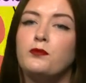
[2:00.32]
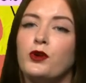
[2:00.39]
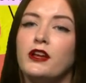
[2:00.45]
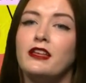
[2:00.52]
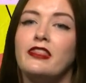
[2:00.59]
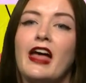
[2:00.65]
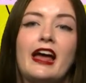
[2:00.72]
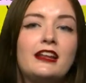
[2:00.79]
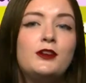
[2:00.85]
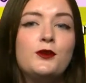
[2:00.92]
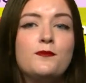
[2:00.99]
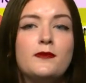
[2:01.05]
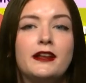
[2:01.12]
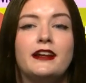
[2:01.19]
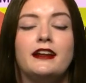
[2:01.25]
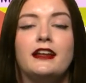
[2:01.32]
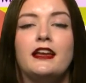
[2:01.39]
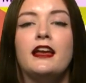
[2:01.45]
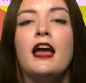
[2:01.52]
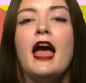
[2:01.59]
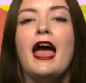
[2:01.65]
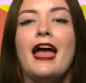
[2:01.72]
bringing that humidity
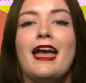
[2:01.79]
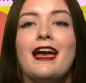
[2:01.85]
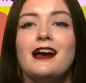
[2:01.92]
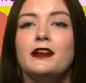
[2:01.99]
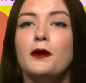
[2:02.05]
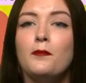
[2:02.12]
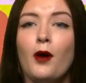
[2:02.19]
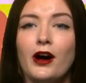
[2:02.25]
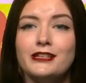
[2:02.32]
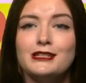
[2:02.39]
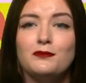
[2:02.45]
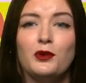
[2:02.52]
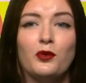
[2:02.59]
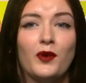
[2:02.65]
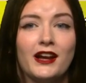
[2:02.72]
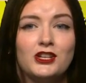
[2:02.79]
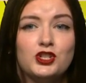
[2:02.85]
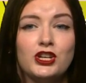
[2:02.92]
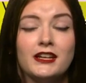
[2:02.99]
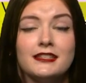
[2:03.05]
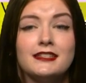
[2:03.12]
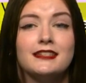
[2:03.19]
and possible rain
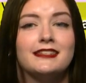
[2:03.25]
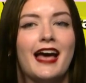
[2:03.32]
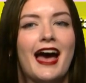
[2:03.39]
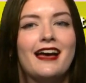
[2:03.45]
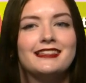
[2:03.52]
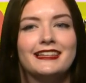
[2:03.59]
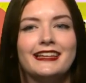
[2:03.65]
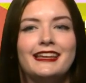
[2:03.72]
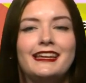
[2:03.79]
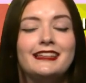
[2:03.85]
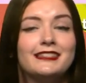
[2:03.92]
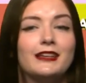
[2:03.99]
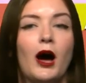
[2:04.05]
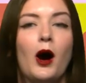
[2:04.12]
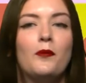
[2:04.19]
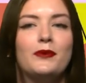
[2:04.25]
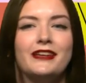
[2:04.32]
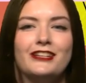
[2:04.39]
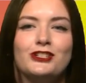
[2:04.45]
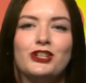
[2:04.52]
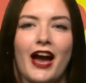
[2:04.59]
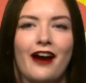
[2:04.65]
chances as it heats up
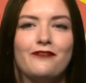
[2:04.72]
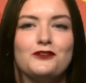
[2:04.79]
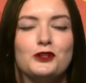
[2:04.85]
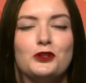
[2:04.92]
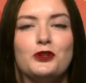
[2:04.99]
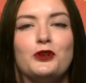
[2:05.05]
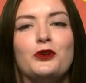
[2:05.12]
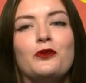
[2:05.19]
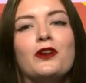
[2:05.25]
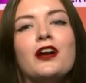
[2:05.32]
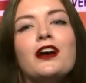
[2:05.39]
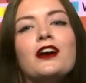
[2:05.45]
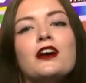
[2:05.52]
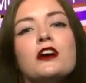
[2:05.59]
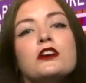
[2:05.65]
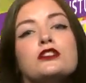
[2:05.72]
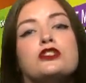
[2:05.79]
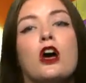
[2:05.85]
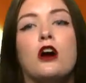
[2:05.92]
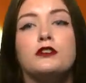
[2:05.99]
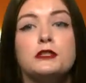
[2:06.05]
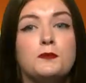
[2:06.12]
each afternoon.
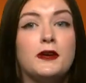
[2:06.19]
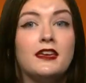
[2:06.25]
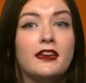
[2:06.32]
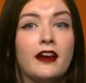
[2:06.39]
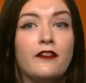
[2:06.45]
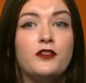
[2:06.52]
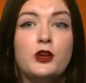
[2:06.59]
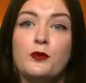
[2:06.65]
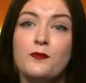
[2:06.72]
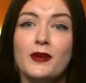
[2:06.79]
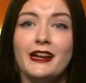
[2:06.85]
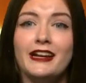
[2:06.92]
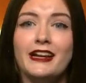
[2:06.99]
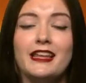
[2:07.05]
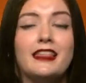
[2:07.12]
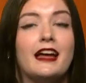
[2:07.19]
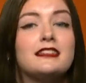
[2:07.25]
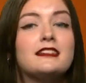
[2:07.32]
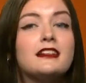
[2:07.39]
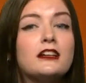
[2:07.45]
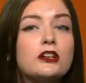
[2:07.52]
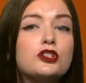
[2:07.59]
So speaking of humidity, that's
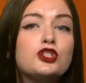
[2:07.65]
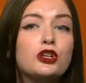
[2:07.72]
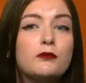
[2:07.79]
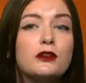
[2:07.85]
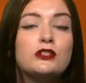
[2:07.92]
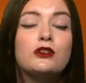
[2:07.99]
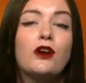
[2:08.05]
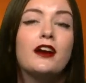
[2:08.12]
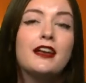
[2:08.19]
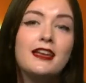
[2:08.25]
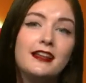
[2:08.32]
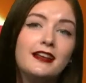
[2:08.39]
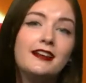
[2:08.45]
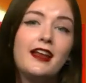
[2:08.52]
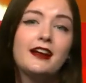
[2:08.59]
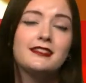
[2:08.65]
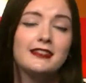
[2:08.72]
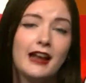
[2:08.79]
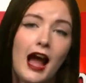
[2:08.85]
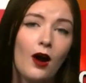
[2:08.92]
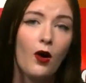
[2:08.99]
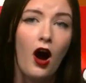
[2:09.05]
going to contribute to our heat index
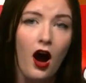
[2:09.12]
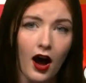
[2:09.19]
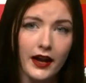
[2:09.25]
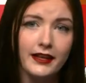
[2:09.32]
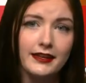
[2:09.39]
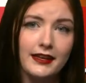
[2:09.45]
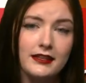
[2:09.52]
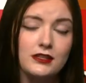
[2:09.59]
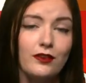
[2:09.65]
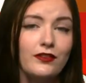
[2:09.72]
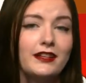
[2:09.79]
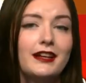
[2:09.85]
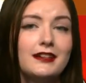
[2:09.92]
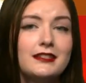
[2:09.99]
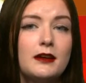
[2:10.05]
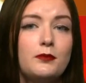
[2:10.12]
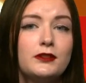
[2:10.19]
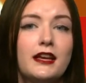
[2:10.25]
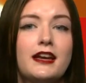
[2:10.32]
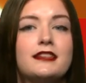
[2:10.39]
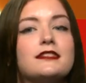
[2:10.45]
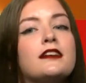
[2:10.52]
and how hot it gets over the next couple
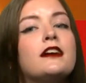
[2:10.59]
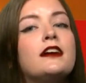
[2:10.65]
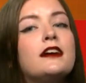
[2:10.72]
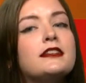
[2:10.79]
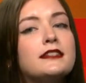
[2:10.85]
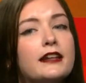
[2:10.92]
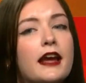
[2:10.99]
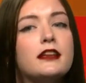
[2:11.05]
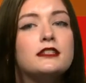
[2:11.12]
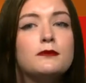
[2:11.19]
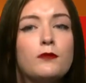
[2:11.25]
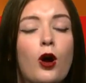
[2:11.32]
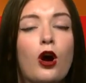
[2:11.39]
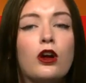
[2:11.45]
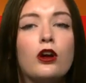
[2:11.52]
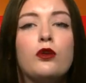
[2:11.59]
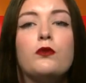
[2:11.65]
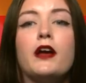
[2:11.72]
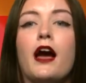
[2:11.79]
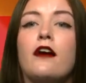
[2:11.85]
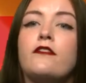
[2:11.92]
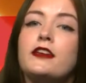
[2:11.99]
days. Today and tomorrow
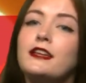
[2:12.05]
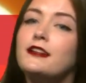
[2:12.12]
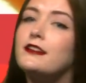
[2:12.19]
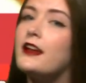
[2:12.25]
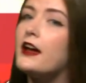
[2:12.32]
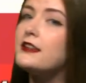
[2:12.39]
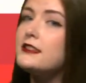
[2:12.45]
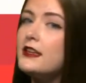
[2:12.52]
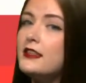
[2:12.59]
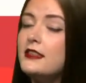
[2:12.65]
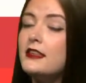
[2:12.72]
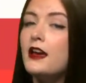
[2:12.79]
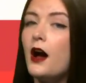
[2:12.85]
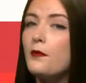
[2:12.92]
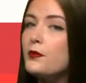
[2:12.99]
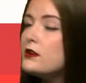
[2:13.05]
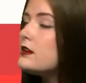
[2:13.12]
we have heat index in the upper